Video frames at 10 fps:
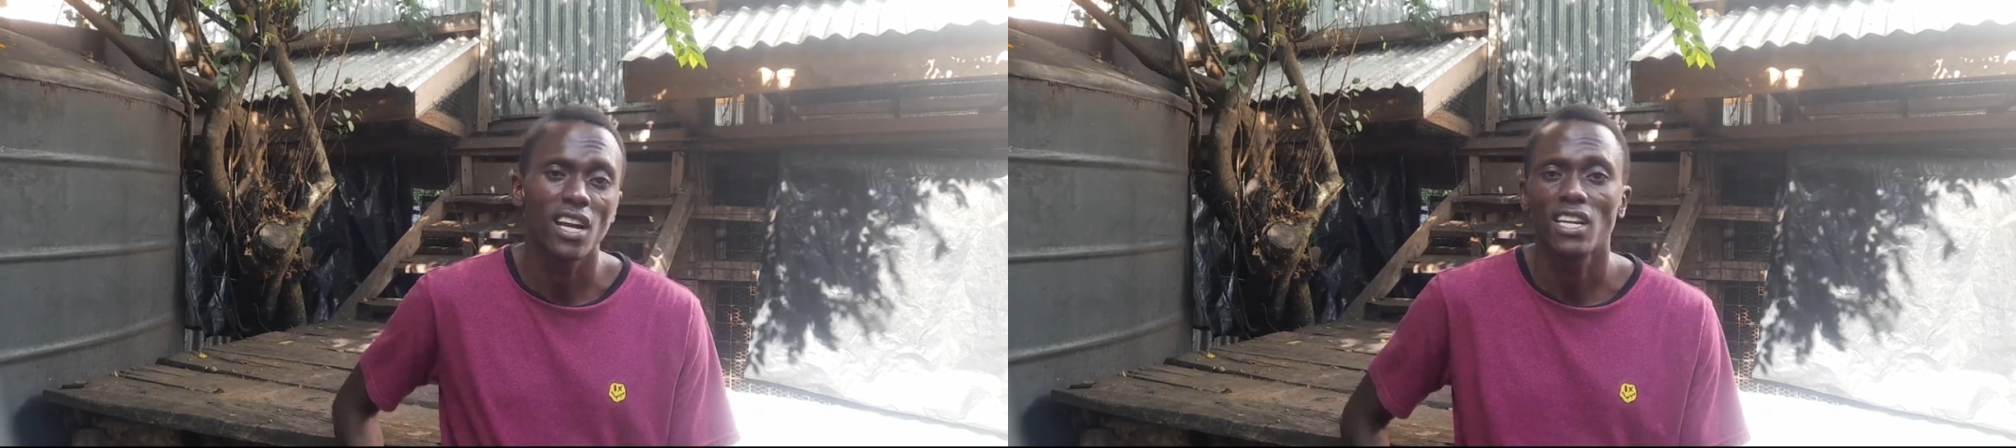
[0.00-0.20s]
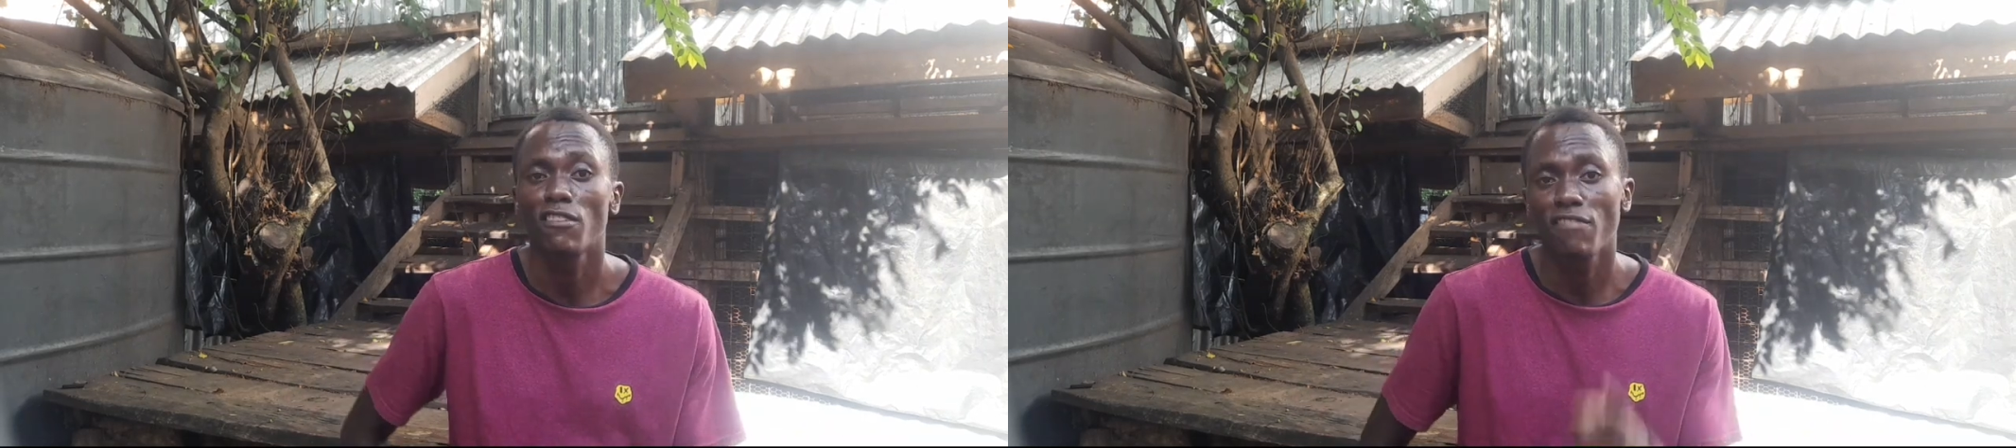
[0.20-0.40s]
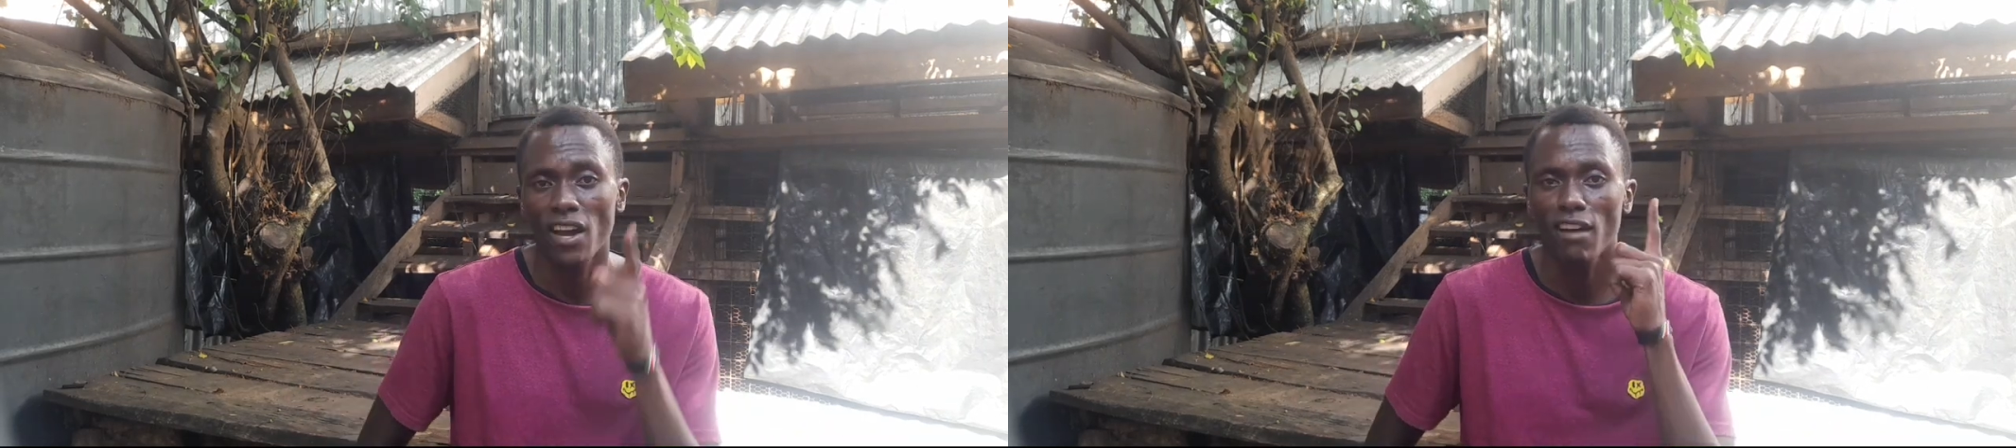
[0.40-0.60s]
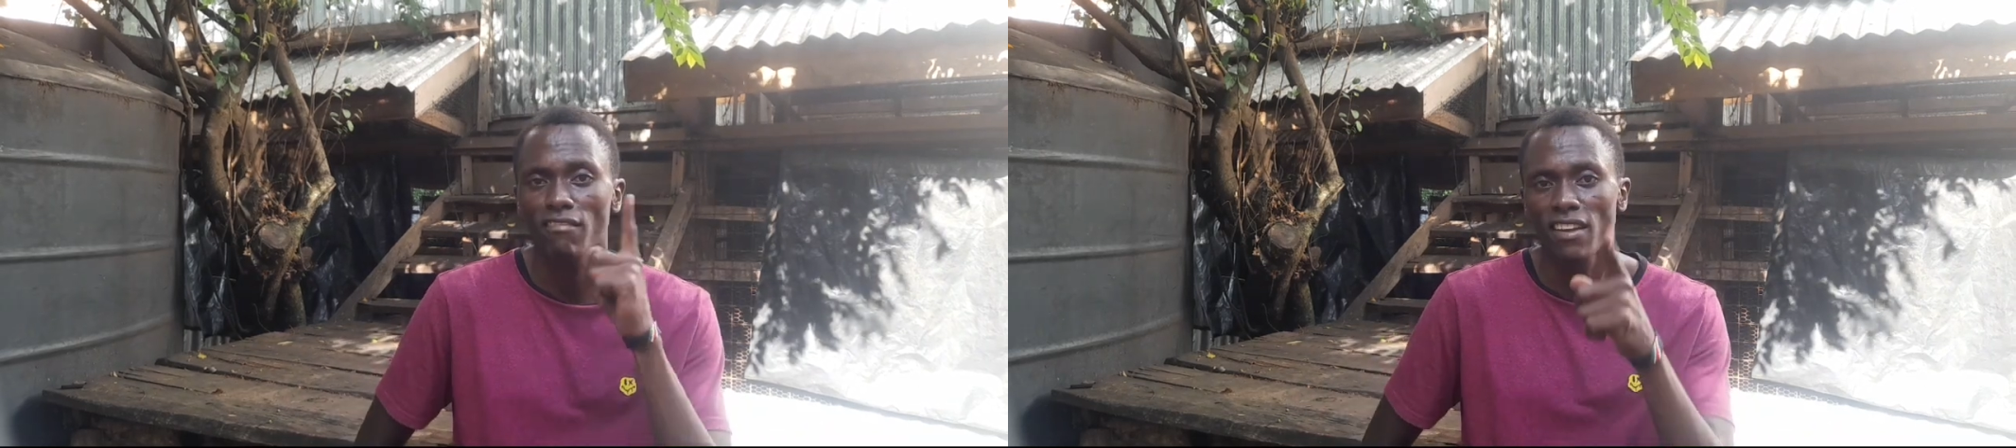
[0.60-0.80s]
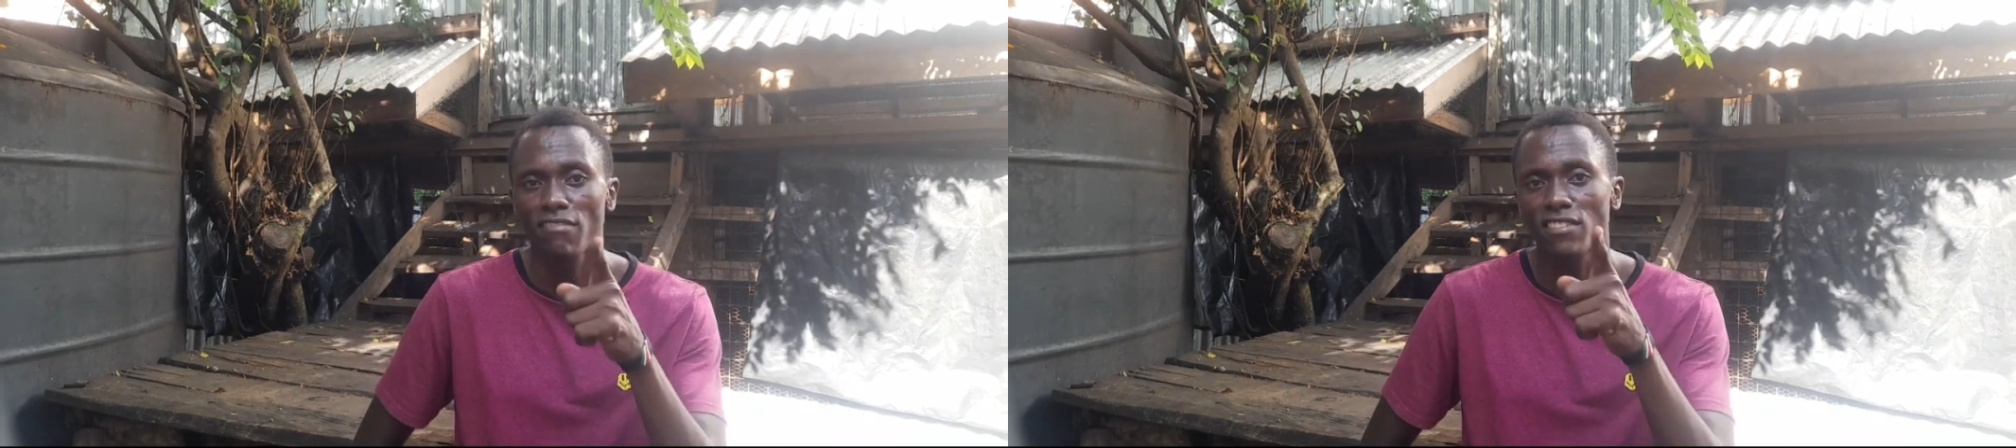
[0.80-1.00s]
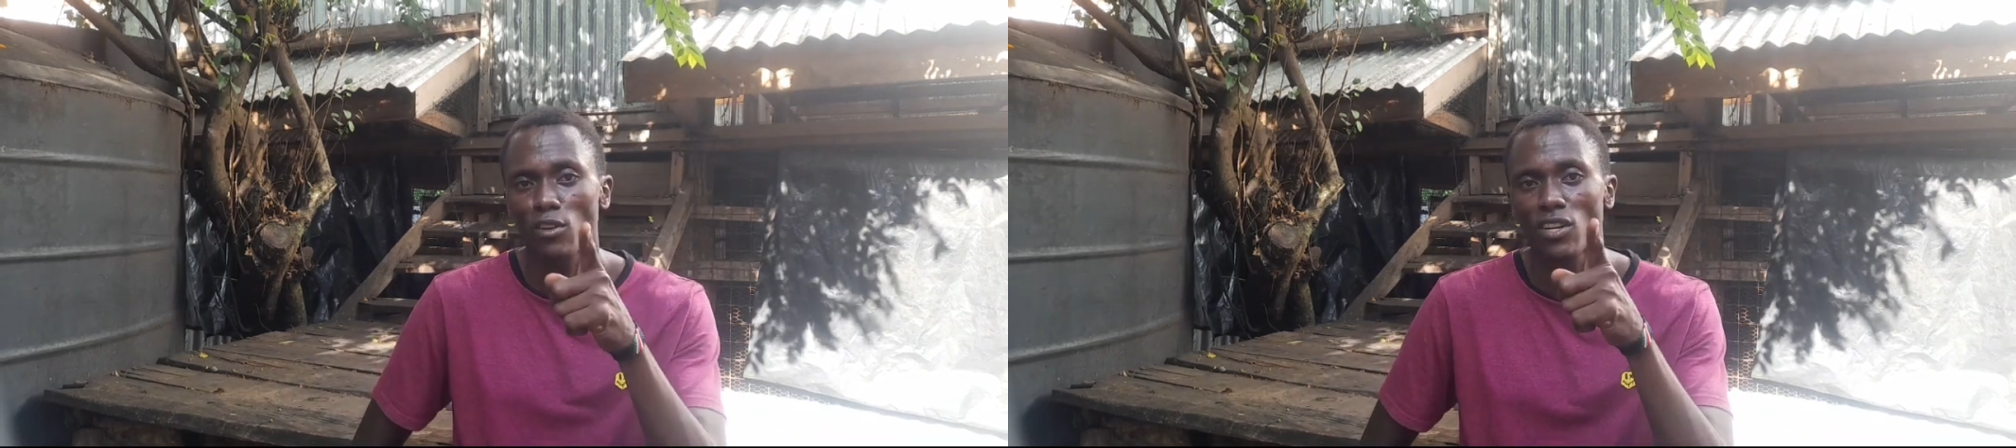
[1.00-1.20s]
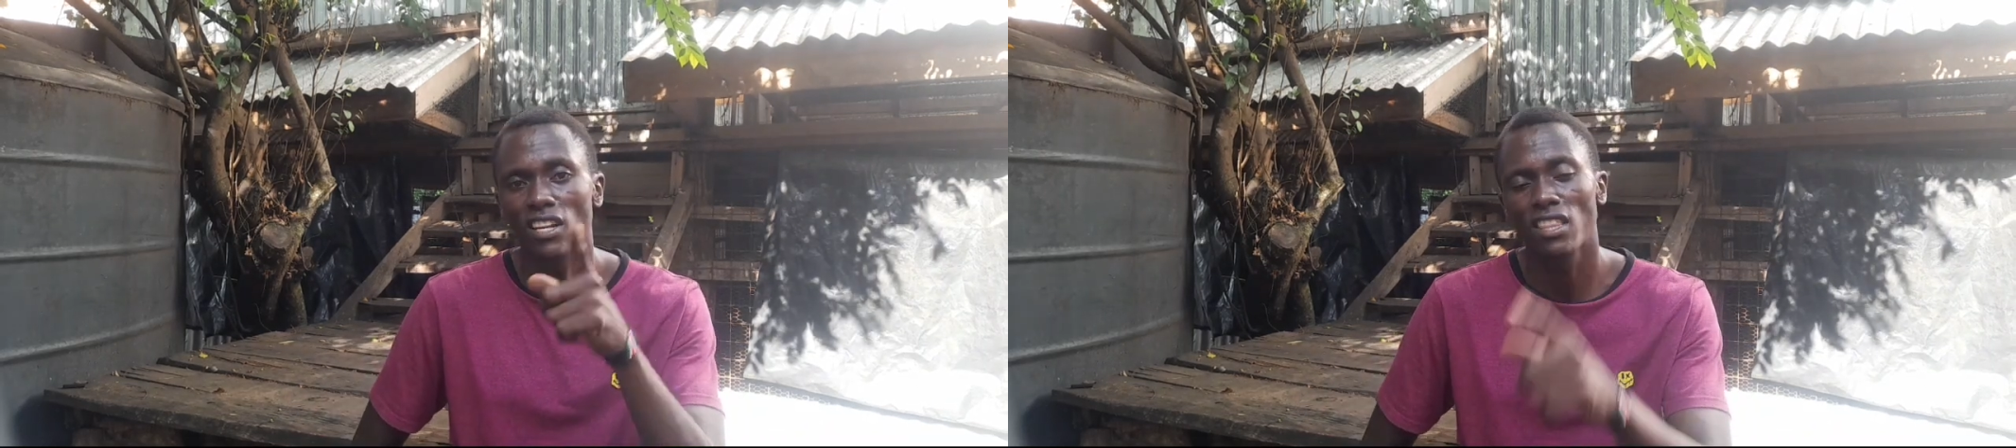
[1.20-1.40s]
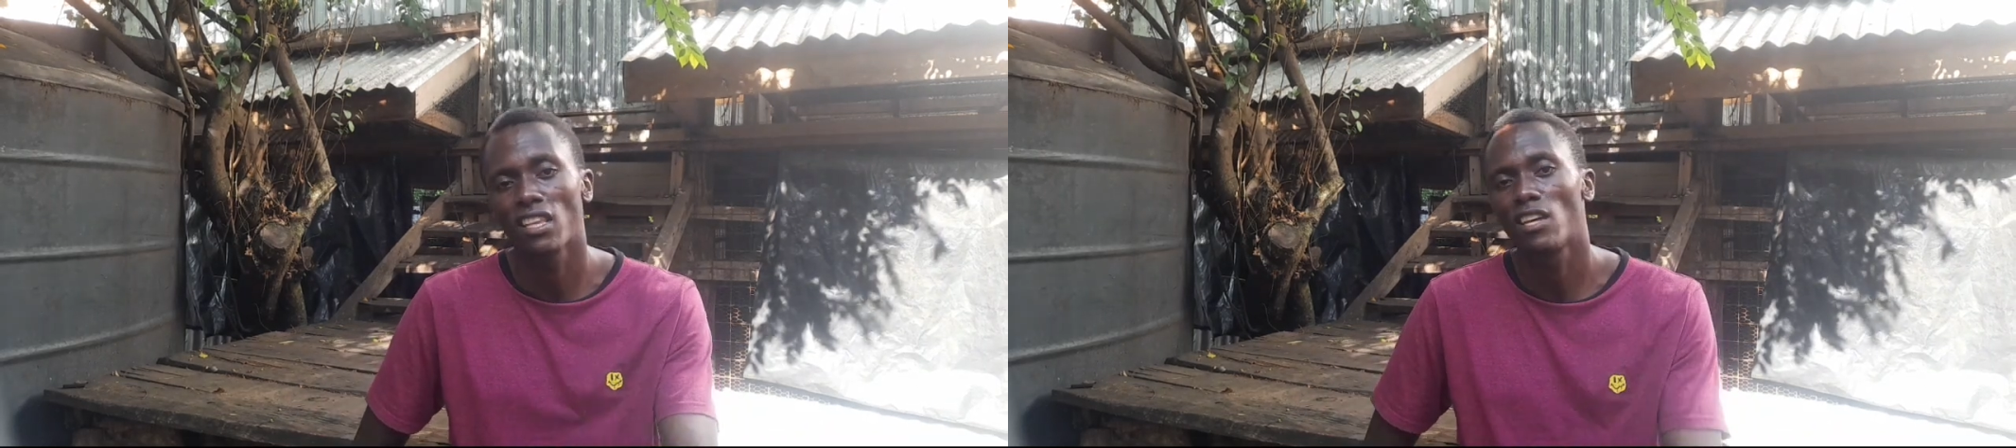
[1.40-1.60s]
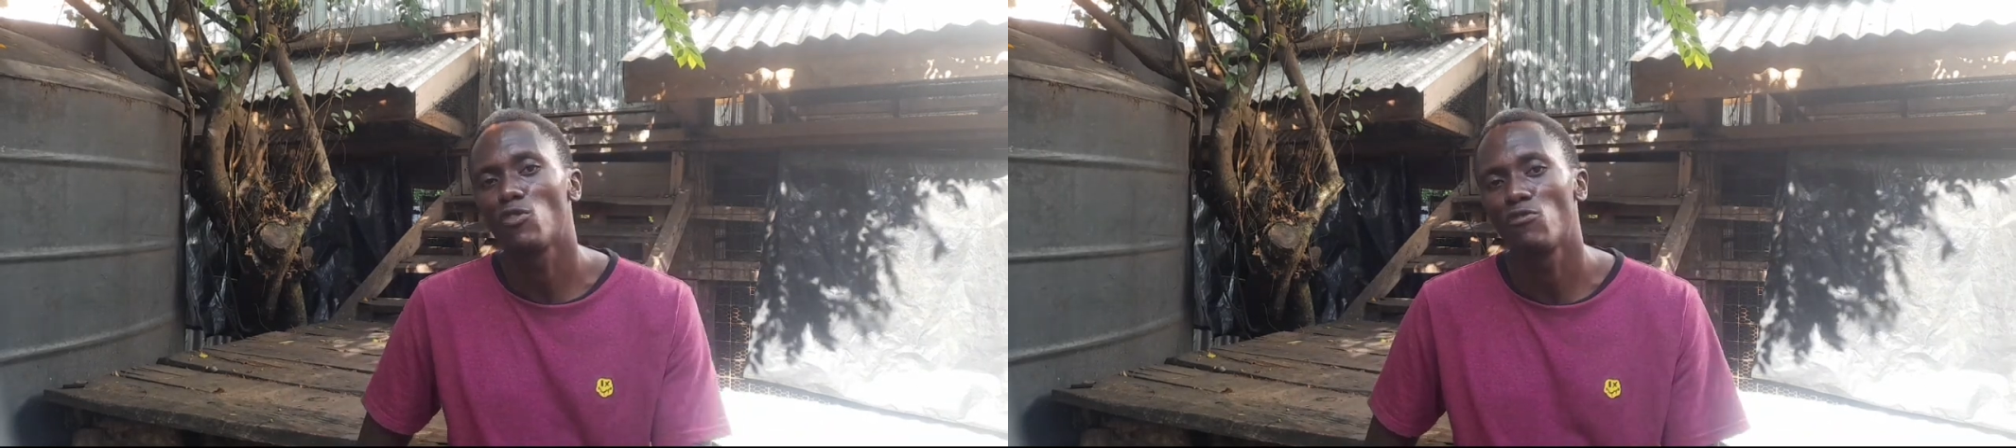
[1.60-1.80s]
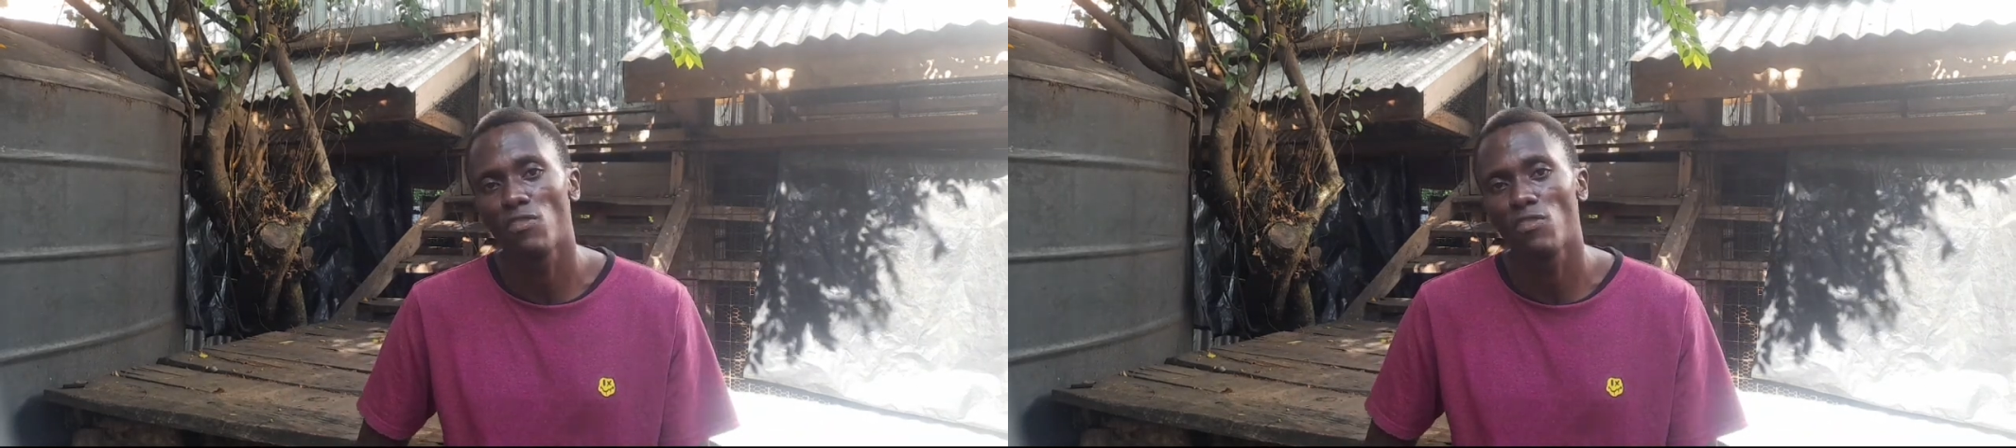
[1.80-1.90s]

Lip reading: And if I have left out anything that you